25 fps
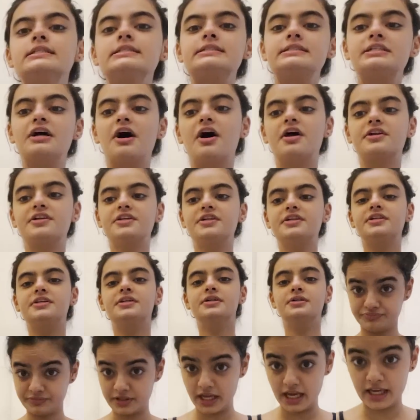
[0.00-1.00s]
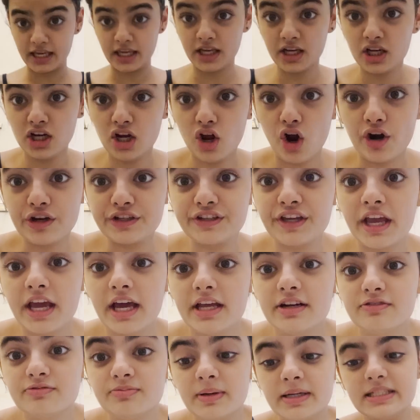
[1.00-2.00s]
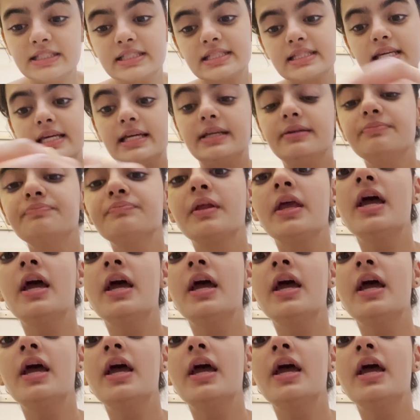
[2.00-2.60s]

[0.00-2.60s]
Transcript: started taking a lot of care of my skin.